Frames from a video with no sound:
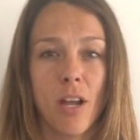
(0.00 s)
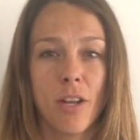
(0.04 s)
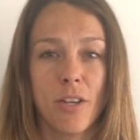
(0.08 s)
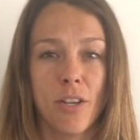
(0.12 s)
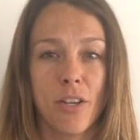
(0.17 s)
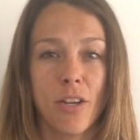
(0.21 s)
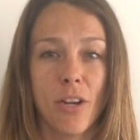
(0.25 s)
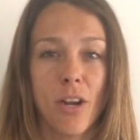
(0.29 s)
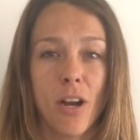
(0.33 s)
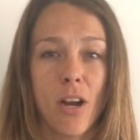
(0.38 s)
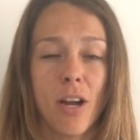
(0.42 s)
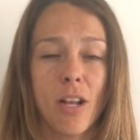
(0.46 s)

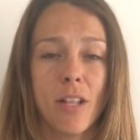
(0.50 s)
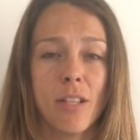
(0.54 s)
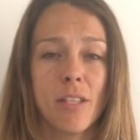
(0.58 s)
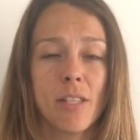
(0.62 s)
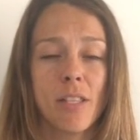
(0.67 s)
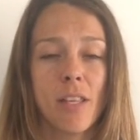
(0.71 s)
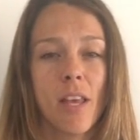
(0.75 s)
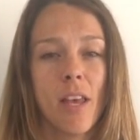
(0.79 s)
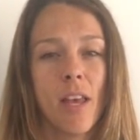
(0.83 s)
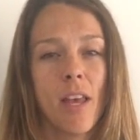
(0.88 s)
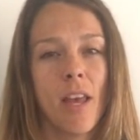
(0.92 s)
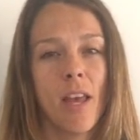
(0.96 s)

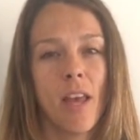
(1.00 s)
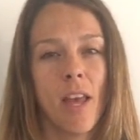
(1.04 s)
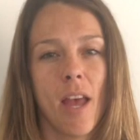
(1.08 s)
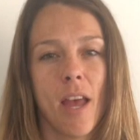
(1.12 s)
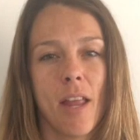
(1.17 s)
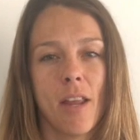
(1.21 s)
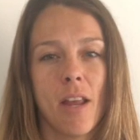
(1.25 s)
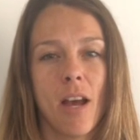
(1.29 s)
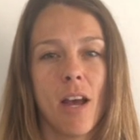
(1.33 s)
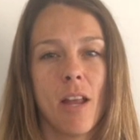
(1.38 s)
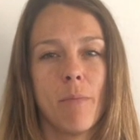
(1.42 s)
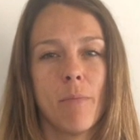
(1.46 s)
neurons
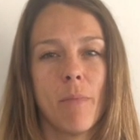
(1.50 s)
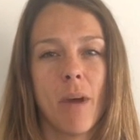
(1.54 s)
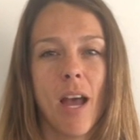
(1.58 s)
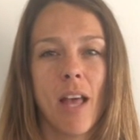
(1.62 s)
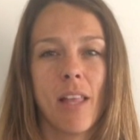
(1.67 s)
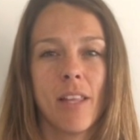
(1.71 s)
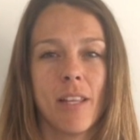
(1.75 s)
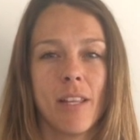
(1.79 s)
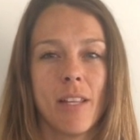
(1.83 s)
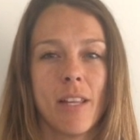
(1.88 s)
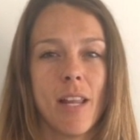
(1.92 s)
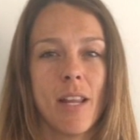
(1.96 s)
and
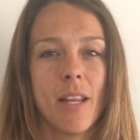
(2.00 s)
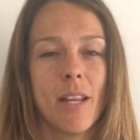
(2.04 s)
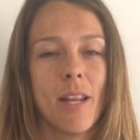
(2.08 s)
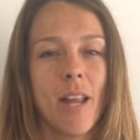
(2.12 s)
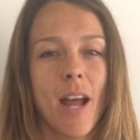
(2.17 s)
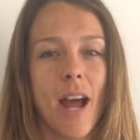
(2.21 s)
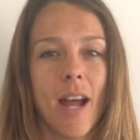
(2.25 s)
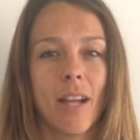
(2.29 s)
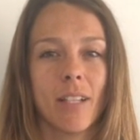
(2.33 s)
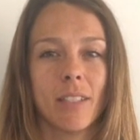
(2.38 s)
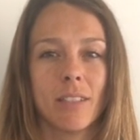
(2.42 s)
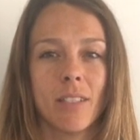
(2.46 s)
unmyelinated
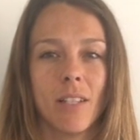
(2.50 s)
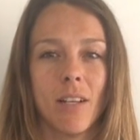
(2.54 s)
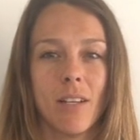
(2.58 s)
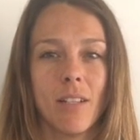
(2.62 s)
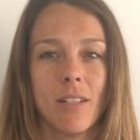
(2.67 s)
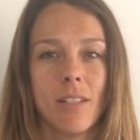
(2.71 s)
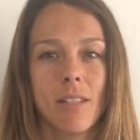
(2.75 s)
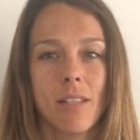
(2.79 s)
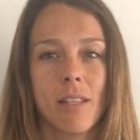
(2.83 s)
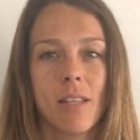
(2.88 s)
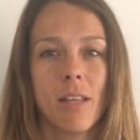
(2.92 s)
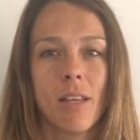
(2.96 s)

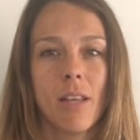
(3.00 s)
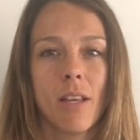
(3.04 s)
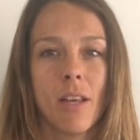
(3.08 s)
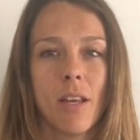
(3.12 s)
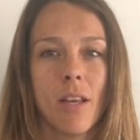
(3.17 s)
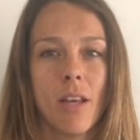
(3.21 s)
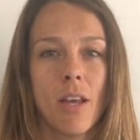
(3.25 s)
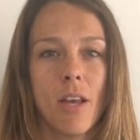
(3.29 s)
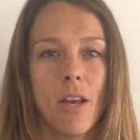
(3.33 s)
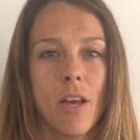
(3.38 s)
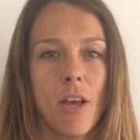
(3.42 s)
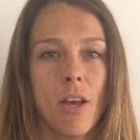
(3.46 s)
axons.
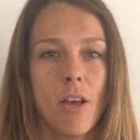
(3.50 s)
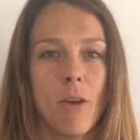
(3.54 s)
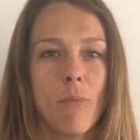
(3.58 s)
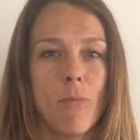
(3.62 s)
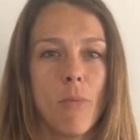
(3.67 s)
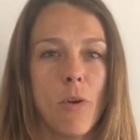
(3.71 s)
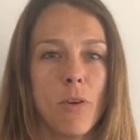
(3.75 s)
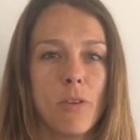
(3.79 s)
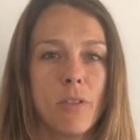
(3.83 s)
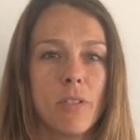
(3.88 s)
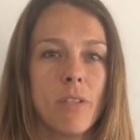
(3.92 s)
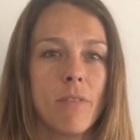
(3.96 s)

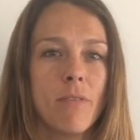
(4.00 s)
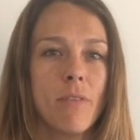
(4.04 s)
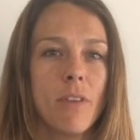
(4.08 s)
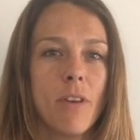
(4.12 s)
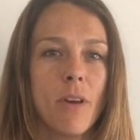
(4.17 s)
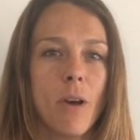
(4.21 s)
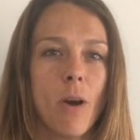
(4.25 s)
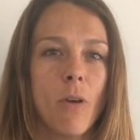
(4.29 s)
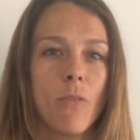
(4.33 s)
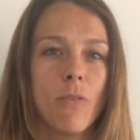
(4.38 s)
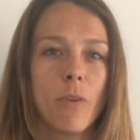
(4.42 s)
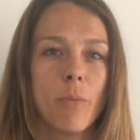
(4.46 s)
Most of
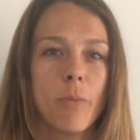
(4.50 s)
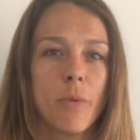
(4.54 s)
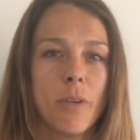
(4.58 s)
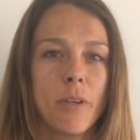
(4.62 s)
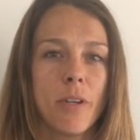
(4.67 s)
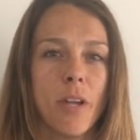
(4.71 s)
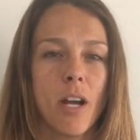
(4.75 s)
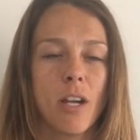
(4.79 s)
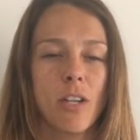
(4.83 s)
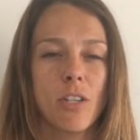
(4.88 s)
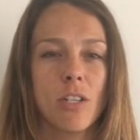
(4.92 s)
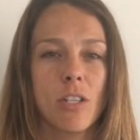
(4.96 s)
the
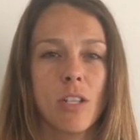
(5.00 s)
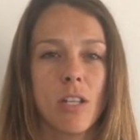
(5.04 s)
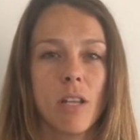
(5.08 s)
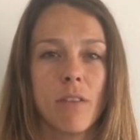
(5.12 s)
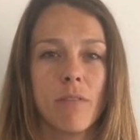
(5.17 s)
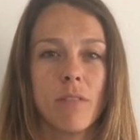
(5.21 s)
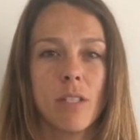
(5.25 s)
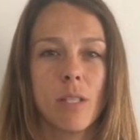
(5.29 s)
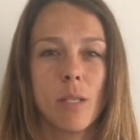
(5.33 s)
overproduction of